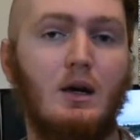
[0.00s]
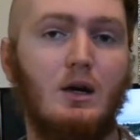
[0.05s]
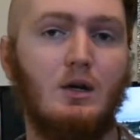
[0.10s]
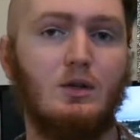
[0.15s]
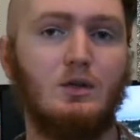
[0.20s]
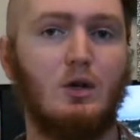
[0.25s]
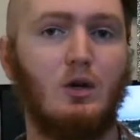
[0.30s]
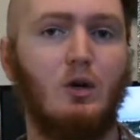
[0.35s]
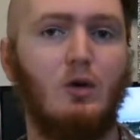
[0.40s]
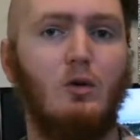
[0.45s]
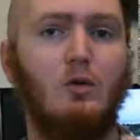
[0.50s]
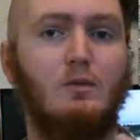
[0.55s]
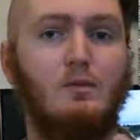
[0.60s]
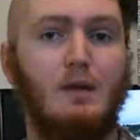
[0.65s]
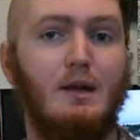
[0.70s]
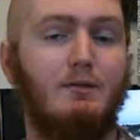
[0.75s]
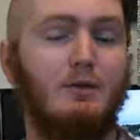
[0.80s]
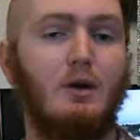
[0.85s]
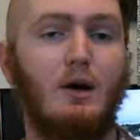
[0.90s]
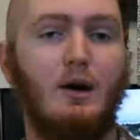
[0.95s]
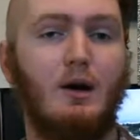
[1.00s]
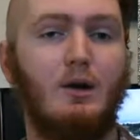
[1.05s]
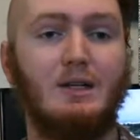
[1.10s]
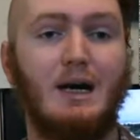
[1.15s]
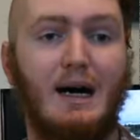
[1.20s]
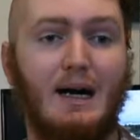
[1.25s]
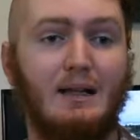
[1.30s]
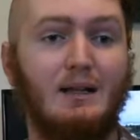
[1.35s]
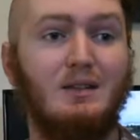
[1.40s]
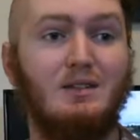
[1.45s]
So if you go onto
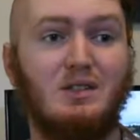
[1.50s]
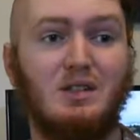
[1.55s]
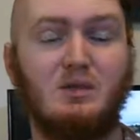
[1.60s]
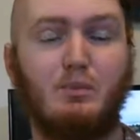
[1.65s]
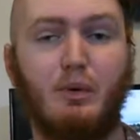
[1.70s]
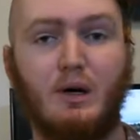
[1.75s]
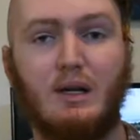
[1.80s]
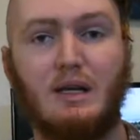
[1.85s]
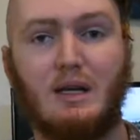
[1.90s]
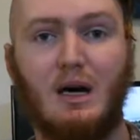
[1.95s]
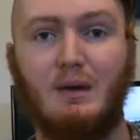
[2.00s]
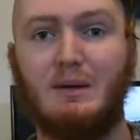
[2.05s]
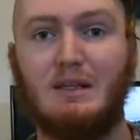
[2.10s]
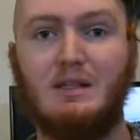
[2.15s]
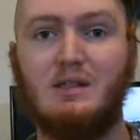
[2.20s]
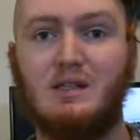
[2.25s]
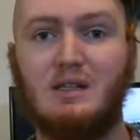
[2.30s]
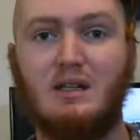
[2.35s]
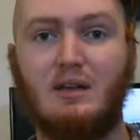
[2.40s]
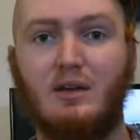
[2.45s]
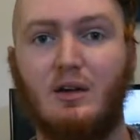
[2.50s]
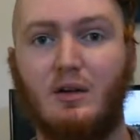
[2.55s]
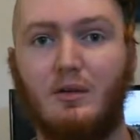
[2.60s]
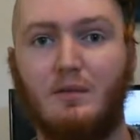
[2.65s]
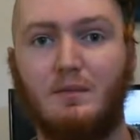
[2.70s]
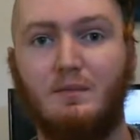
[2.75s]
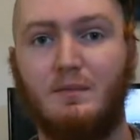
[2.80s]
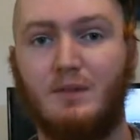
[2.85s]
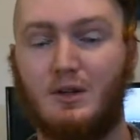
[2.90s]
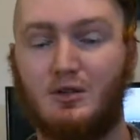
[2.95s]
islands, it's pretty common to see
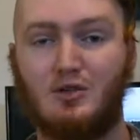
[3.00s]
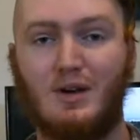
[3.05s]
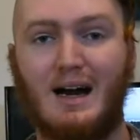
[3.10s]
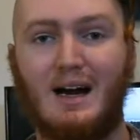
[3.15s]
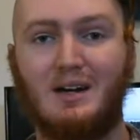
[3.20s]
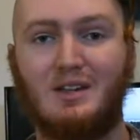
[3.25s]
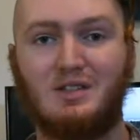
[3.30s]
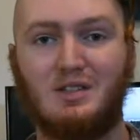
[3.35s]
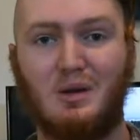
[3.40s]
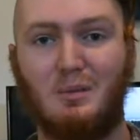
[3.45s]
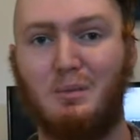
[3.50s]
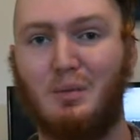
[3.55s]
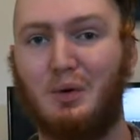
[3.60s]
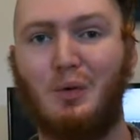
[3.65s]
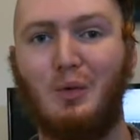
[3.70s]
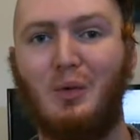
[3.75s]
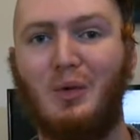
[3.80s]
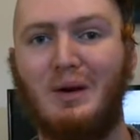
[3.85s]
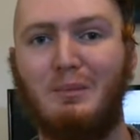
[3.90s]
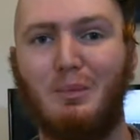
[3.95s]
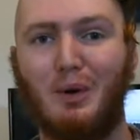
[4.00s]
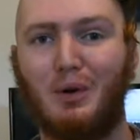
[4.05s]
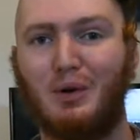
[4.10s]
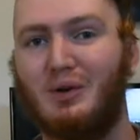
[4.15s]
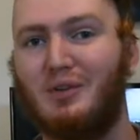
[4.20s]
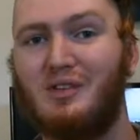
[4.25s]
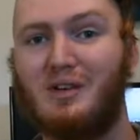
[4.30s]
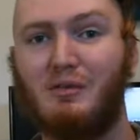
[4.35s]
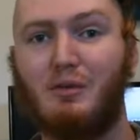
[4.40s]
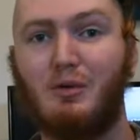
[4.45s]
their tracks and poo and
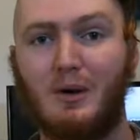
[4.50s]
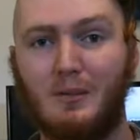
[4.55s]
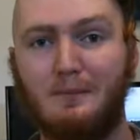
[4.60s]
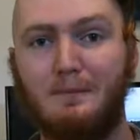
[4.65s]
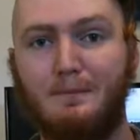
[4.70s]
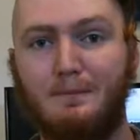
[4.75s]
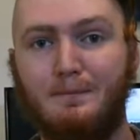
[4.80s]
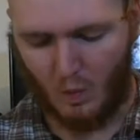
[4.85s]
burrows everywhere.